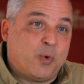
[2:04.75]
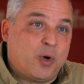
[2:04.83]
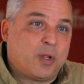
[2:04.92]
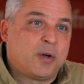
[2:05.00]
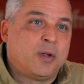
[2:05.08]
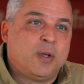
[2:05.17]

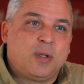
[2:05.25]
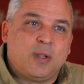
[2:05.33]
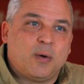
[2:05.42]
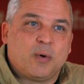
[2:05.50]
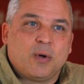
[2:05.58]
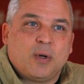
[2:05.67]
boiler,
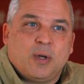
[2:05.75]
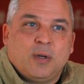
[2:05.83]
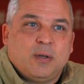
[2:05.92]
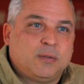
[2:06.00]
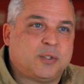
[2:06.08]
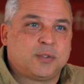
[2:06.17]
they were
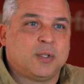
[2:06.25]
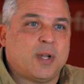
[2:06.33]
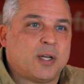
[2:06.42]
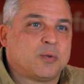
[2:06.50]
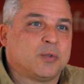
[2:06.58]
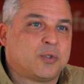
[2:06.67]
just a
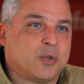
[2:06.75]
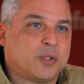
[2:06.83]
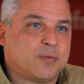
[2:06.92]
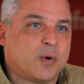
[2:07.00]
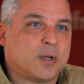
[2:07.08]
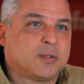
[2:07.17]
natural choice
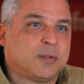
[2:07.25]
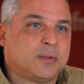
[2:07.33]
for us.